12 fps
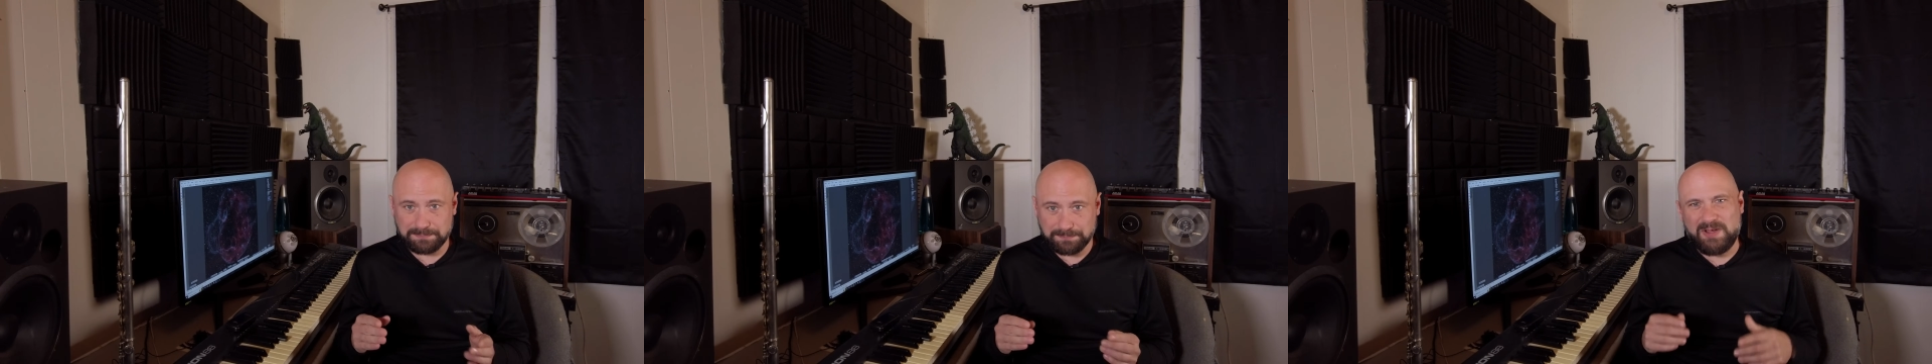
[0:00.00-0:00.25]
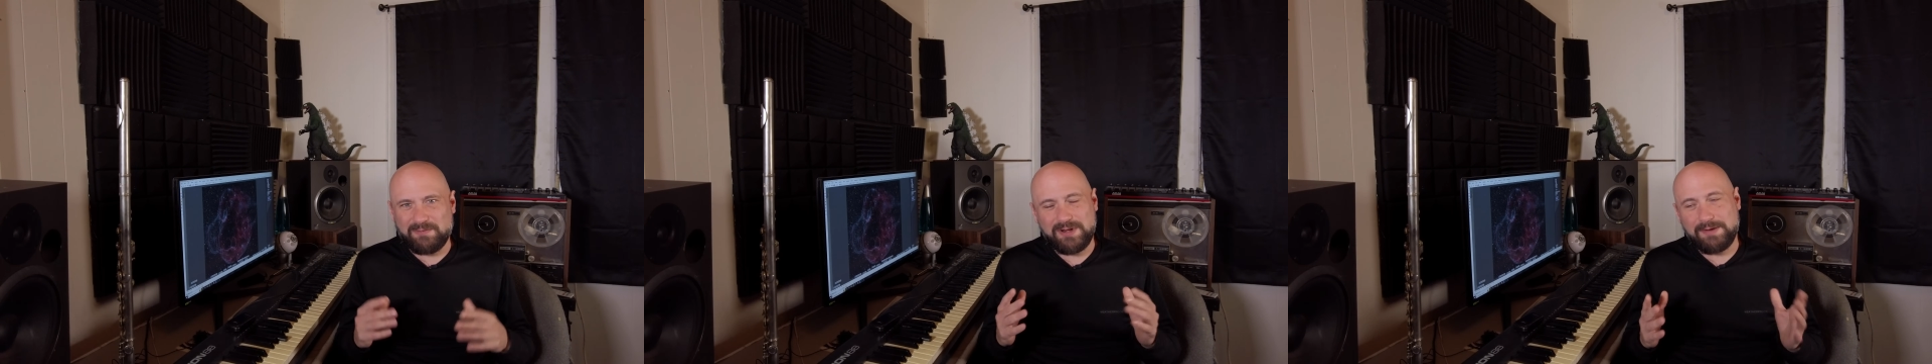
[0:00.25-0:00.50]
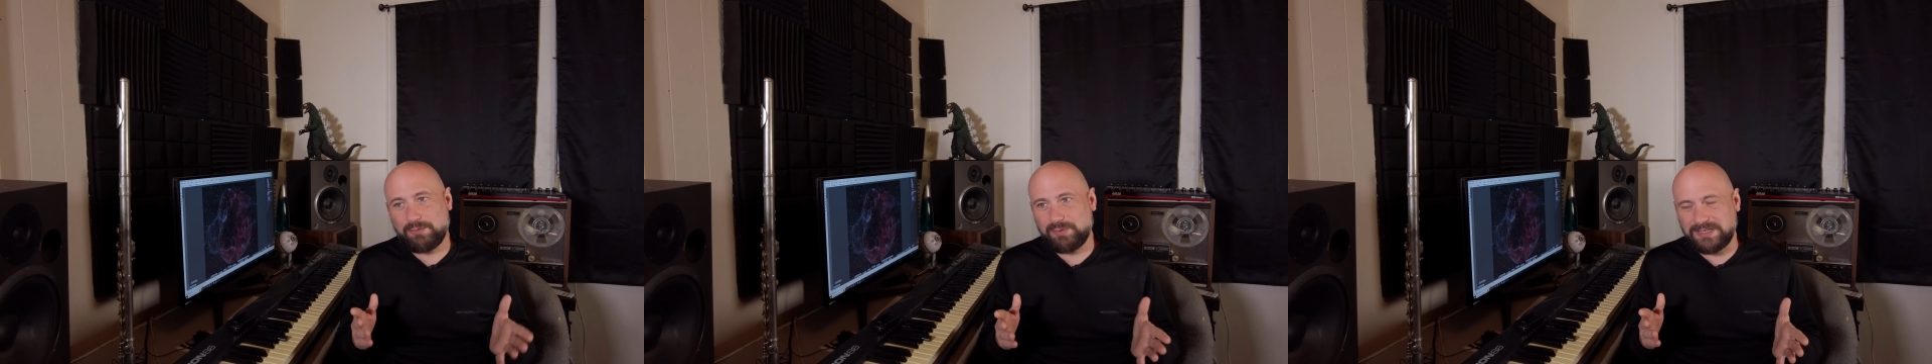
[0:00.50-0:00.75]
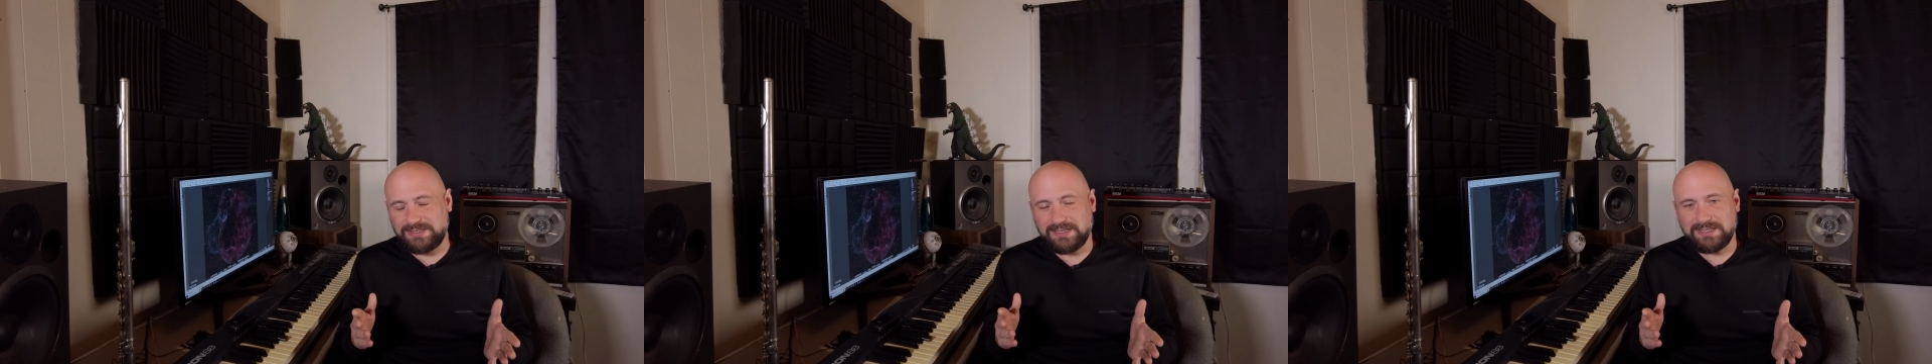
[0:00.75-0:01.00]
Now, I've never
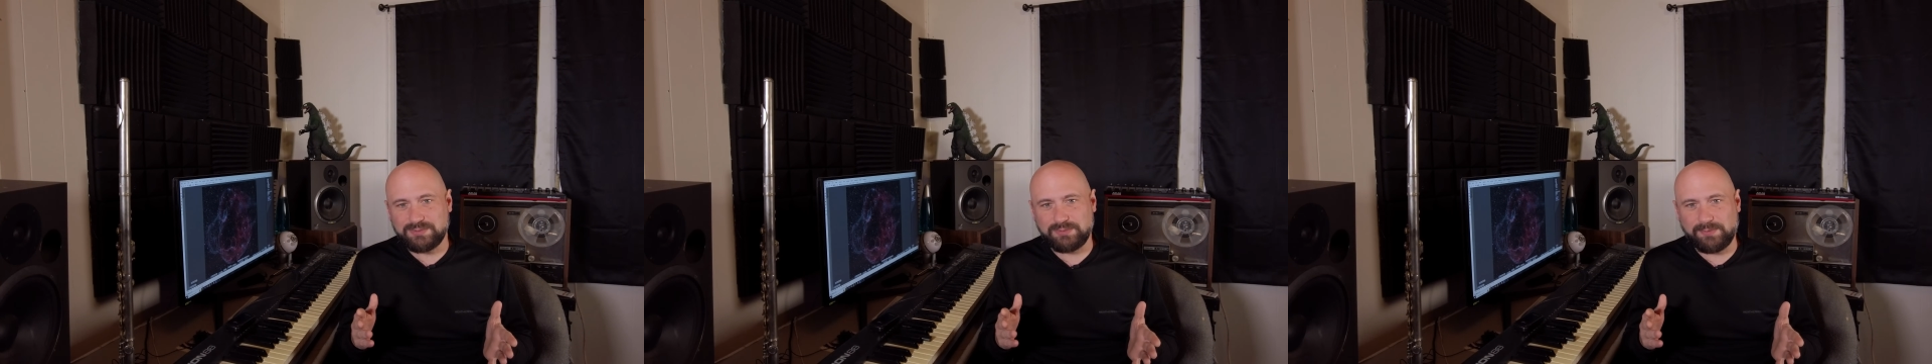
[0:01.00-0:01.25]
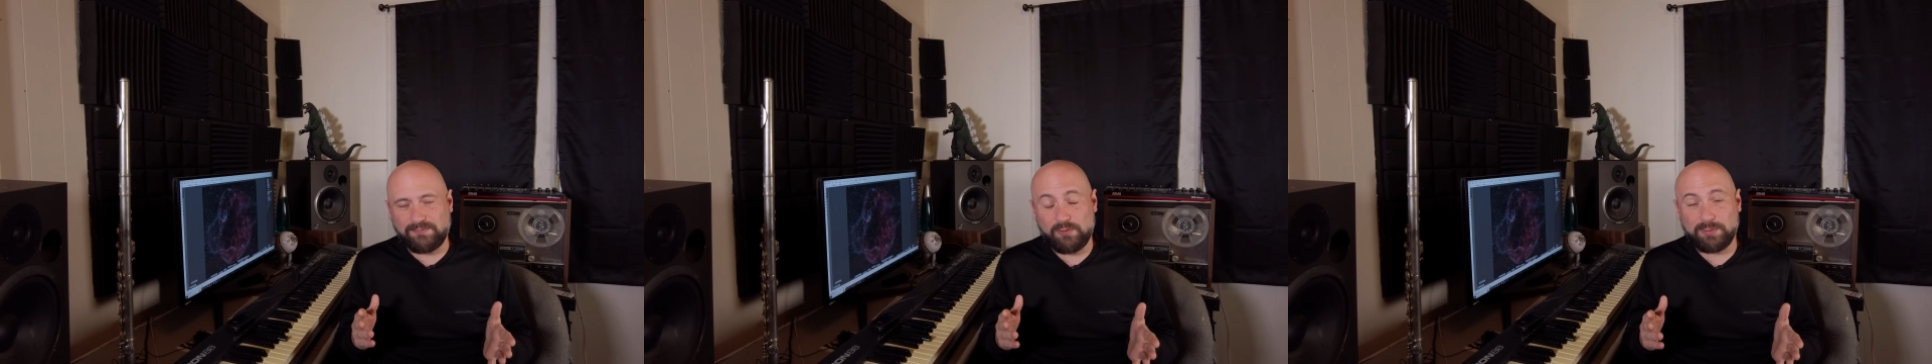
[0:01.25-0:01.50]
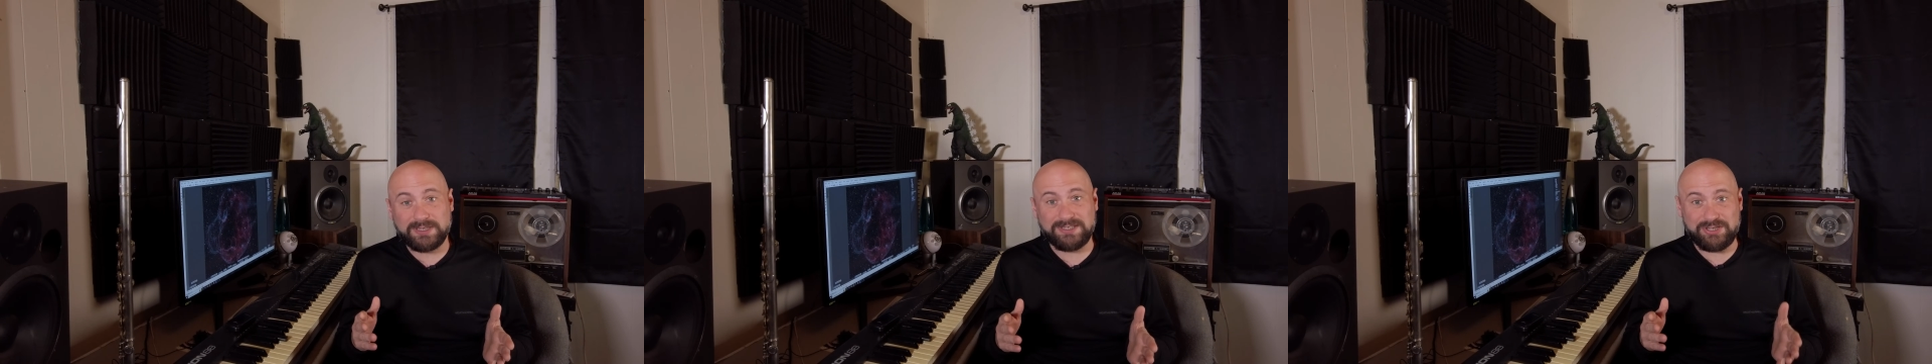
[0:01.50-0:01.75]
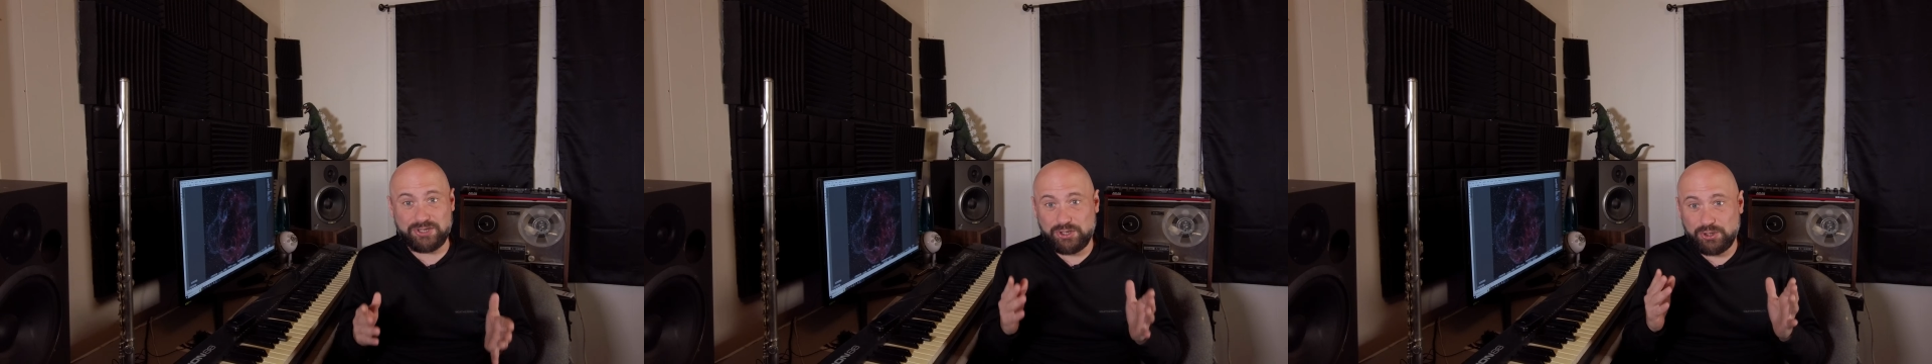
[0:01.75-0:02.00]
really done this one before because
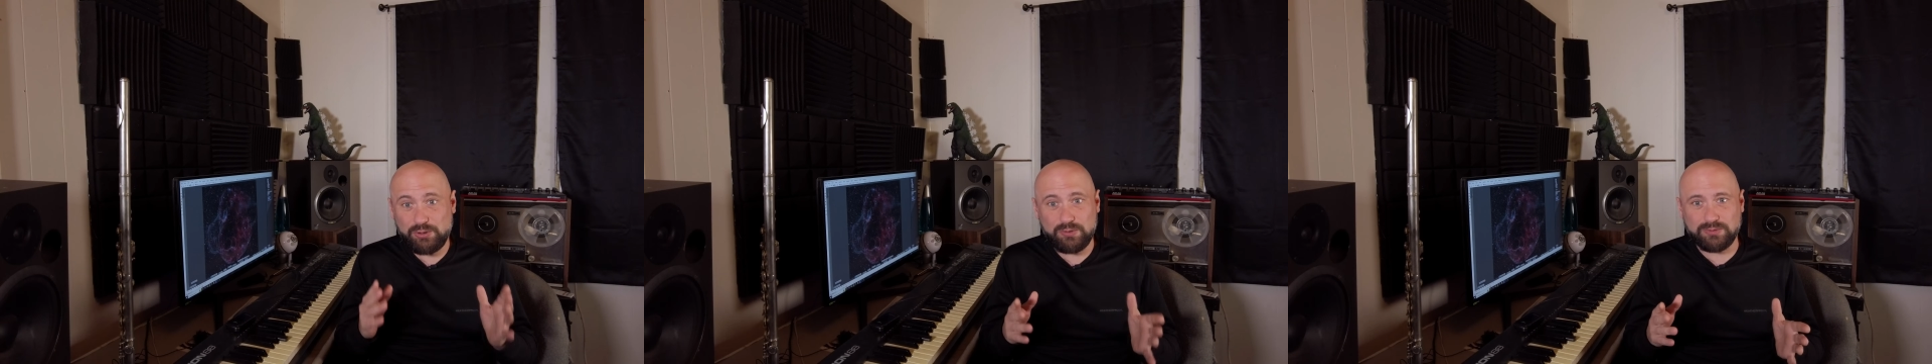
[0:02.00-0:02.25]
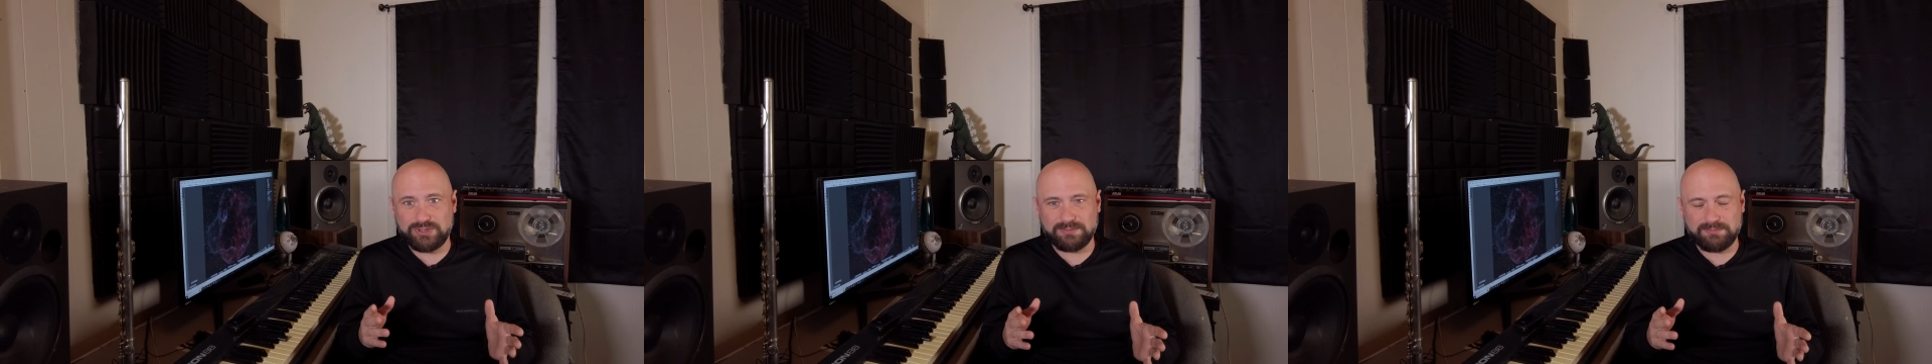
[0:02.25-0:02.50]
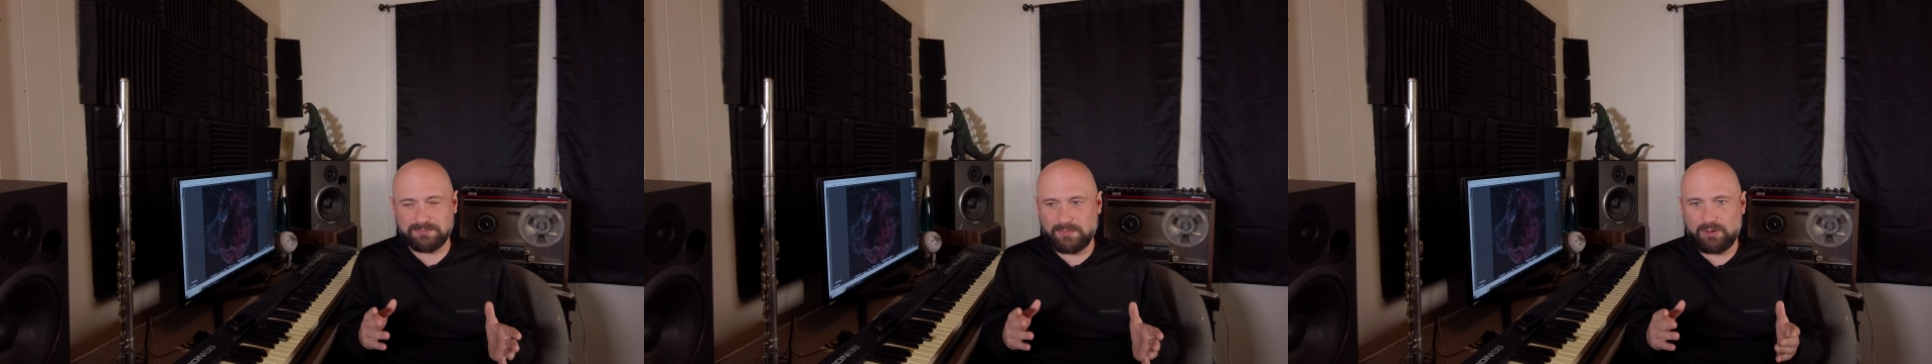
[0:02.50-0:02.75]
it's huge and